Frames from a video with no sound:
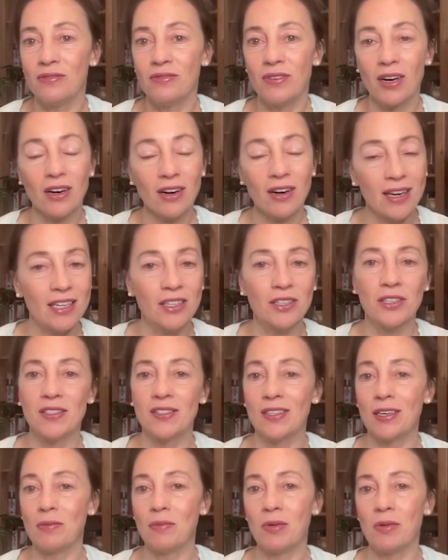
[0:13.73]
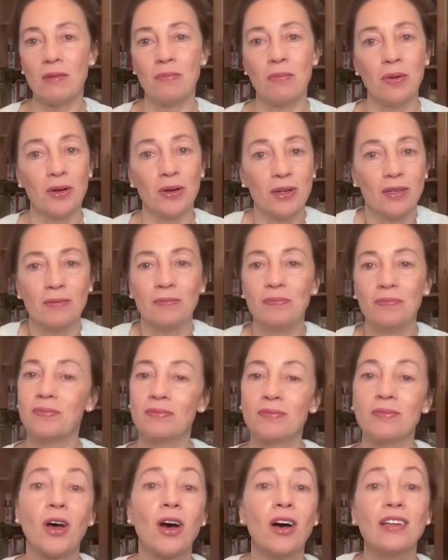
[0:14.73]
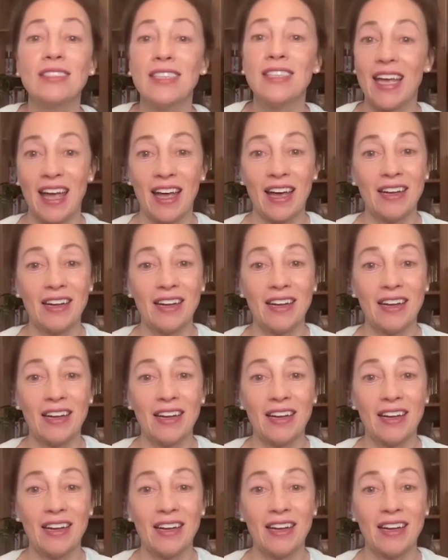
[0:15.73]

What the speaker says: very interesting people all day.